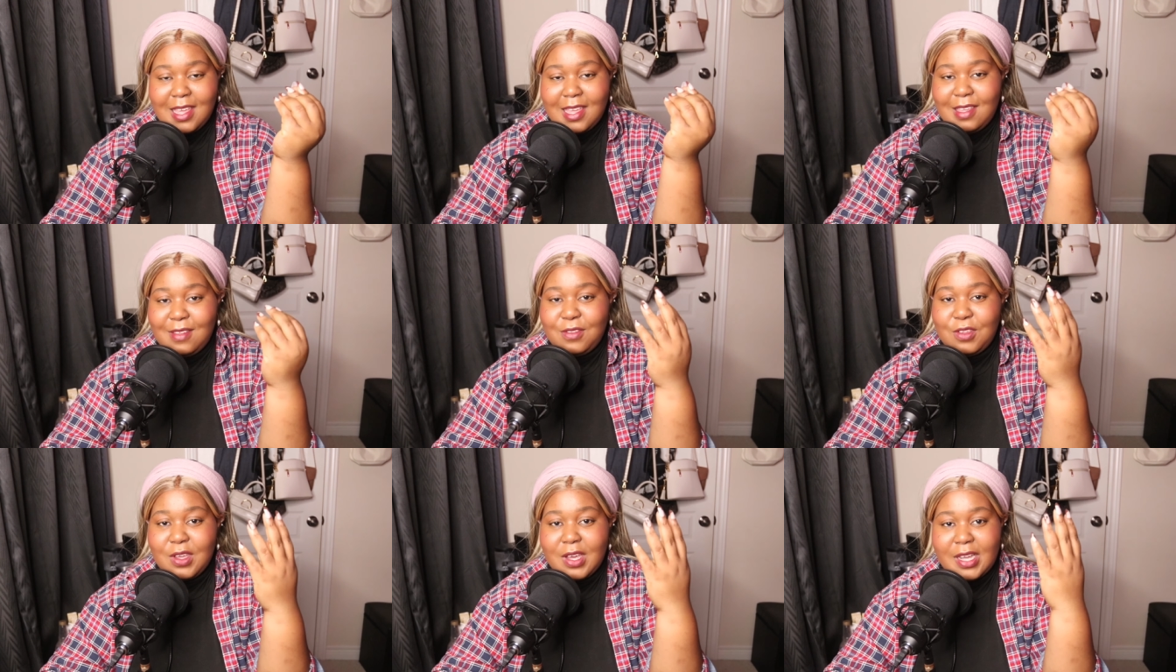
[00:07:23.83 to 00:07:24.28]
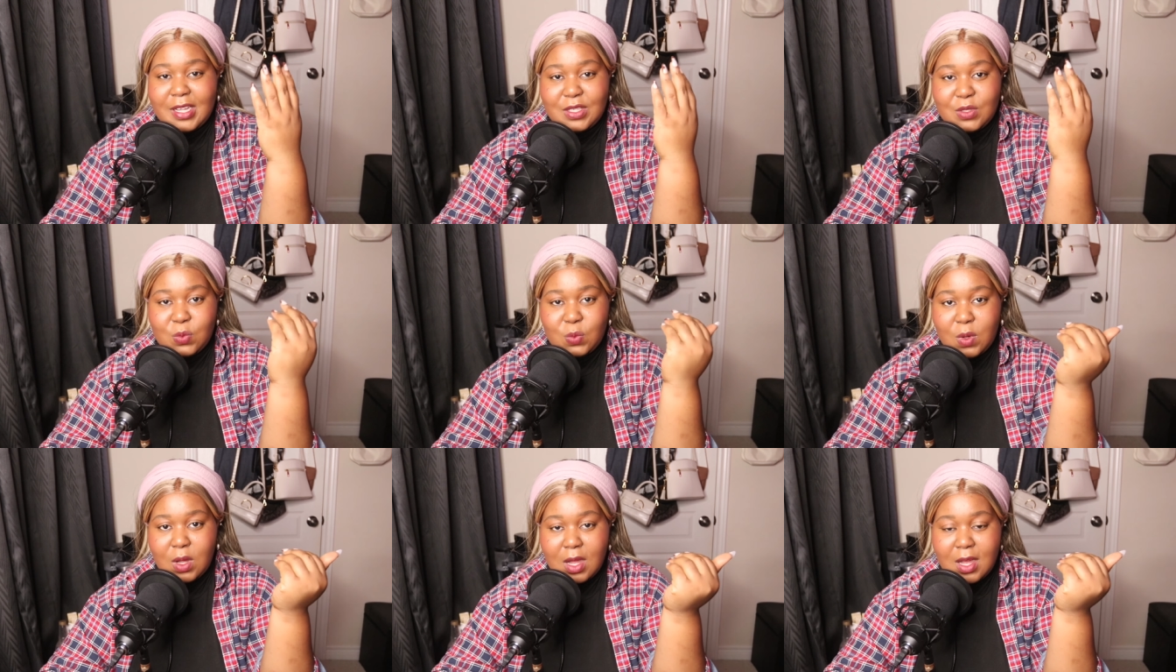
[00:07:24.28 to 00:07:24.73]
if you guys
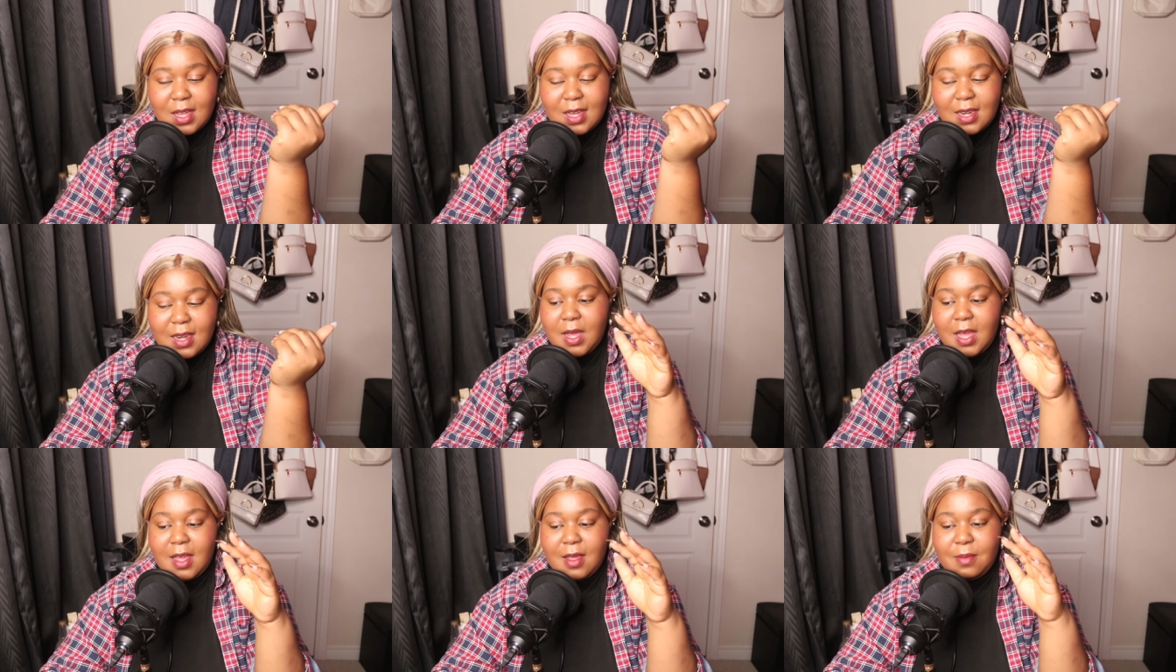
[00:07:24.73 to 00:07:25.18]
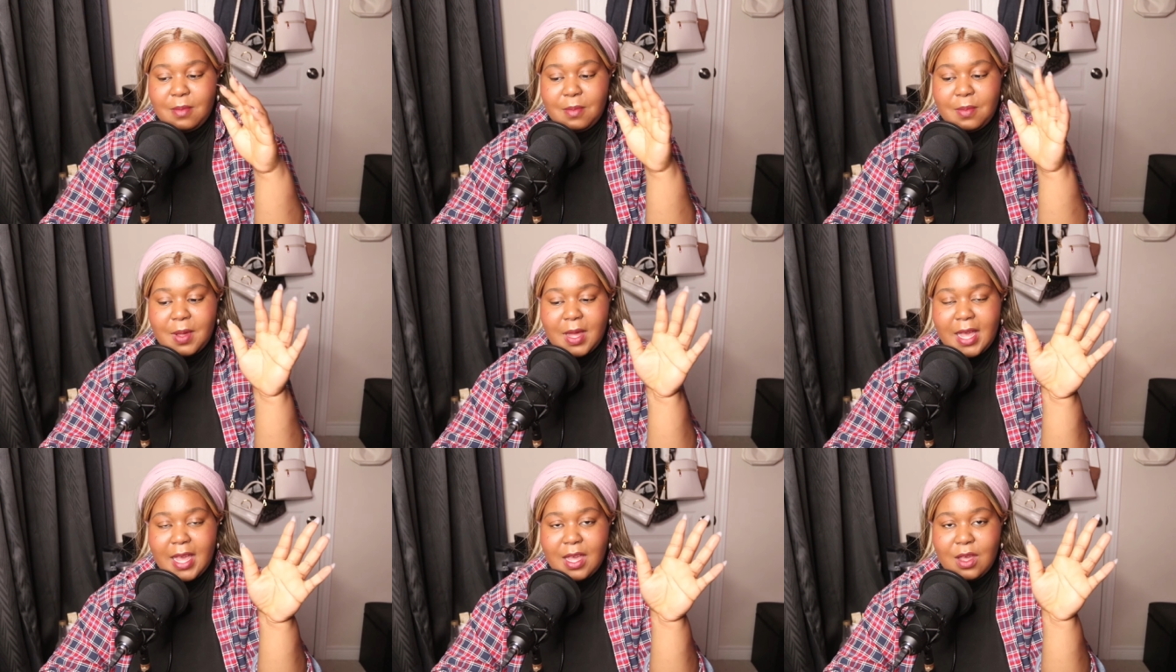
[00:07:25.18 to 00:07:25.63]
want. But
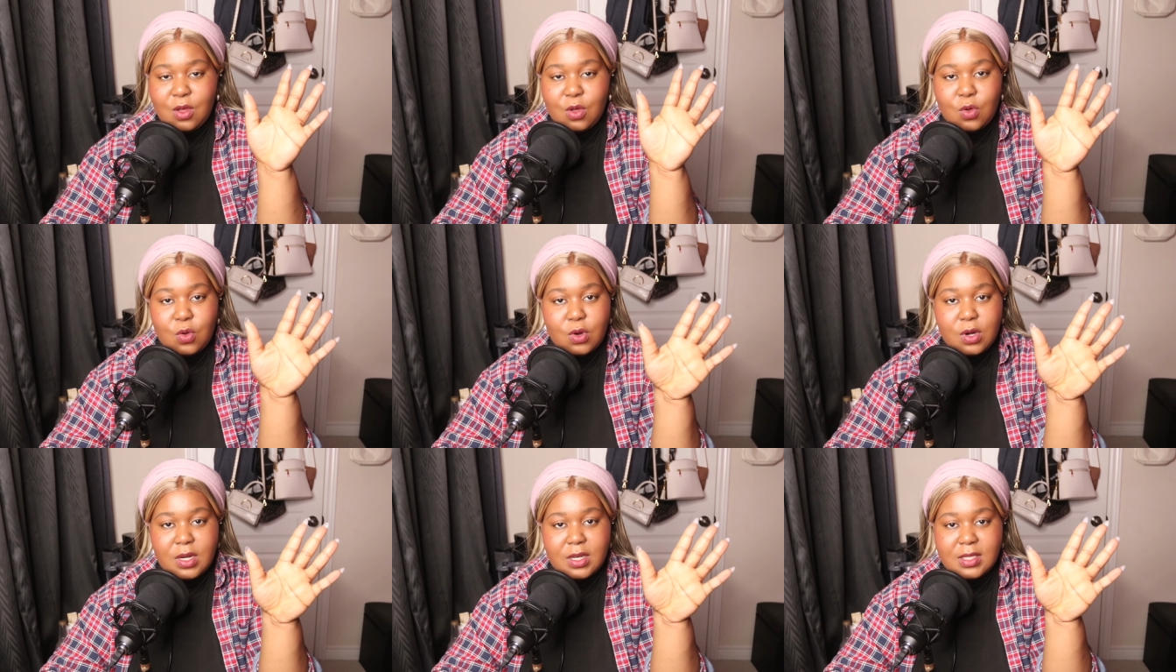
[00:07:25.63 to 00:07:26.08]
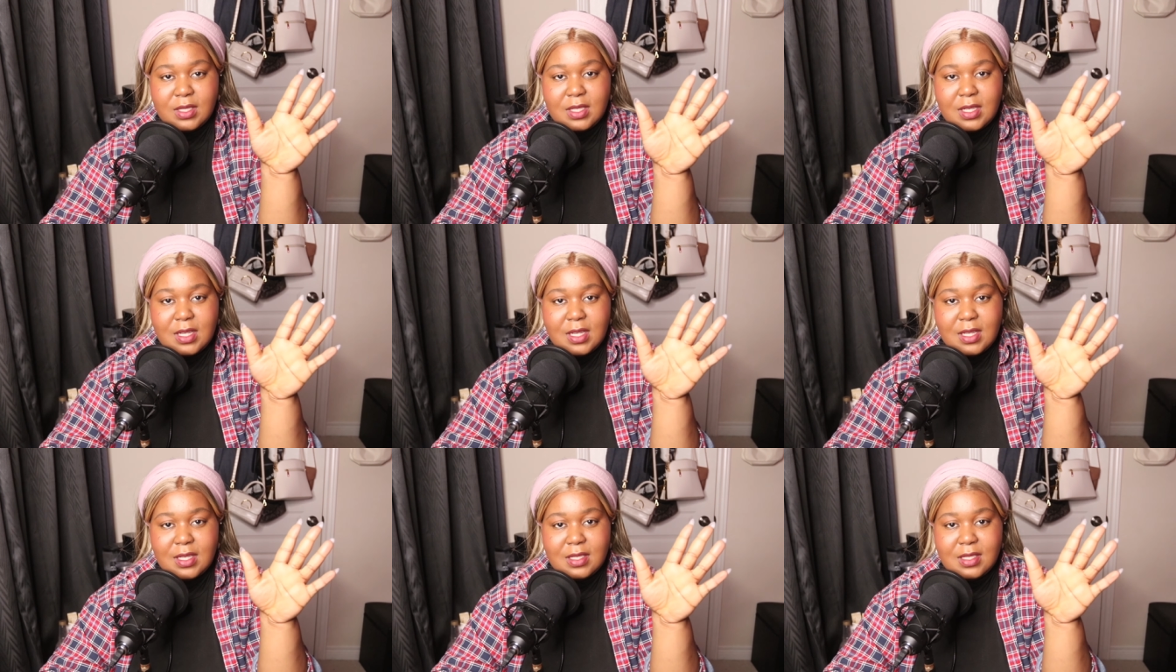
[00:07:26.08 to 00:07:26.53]
buying
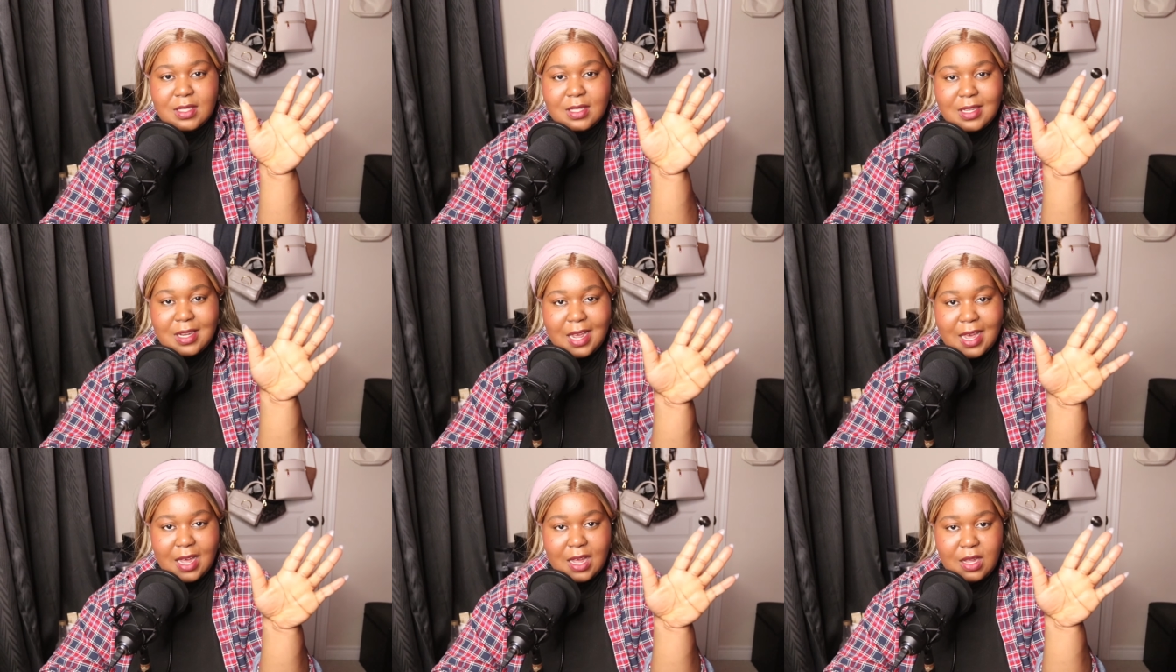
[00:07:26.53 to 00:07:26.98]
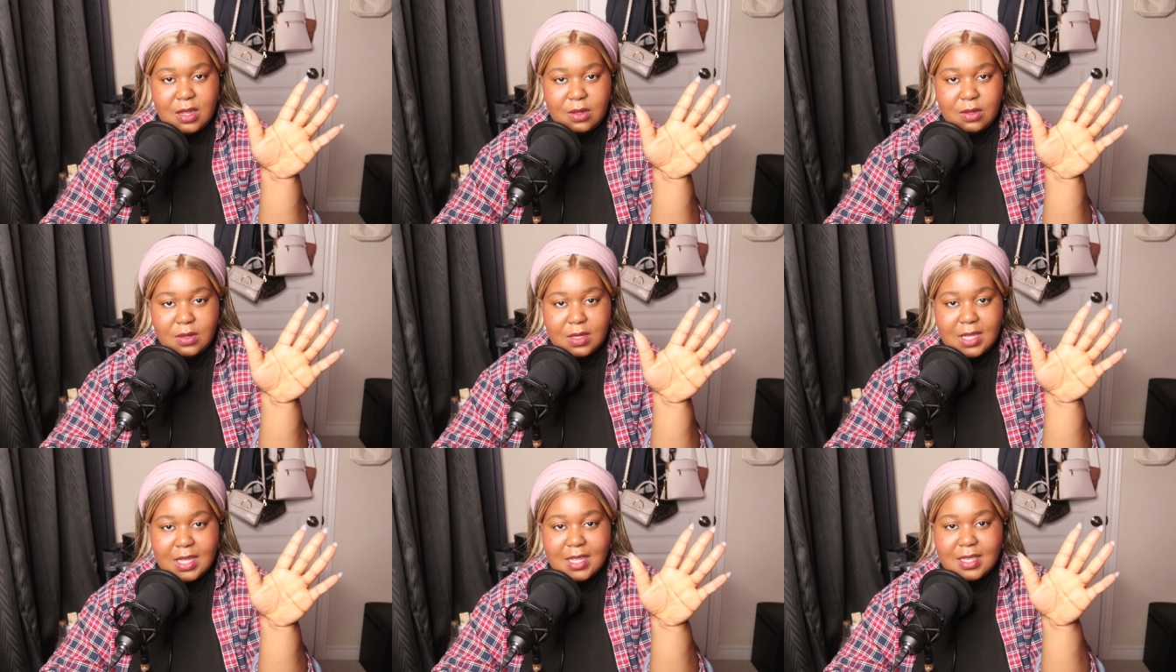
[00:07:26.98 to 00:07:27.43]
courses
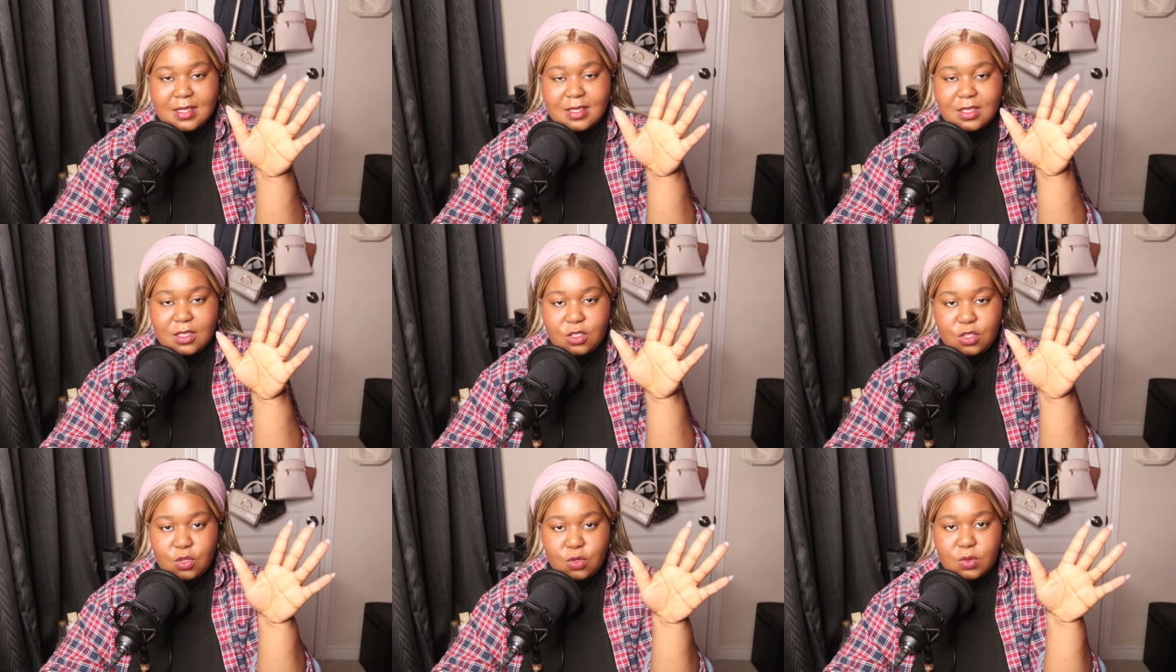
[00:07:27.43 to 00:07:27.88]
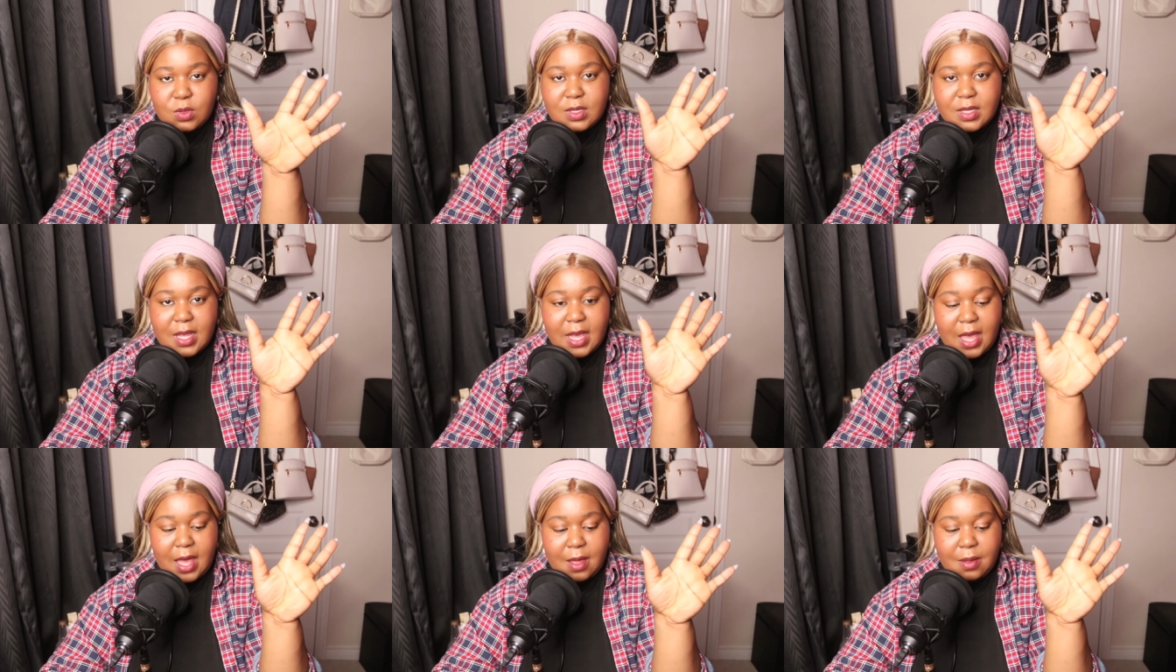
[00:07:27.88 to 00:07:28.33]
now is the new
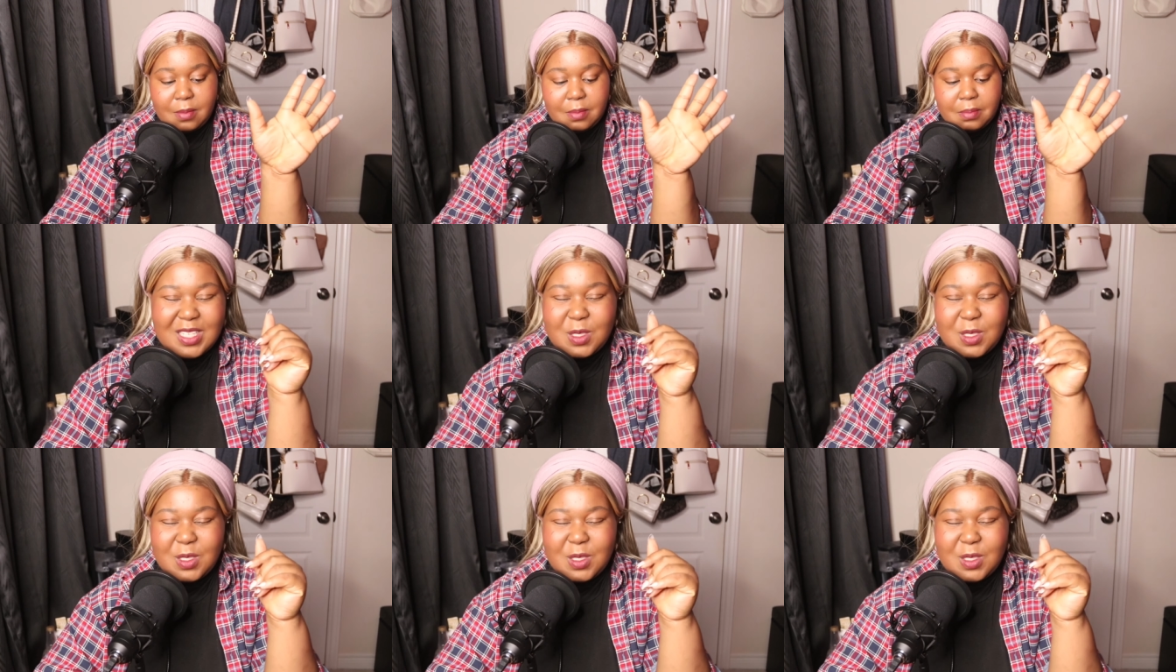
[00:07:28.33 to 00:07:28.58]
scam,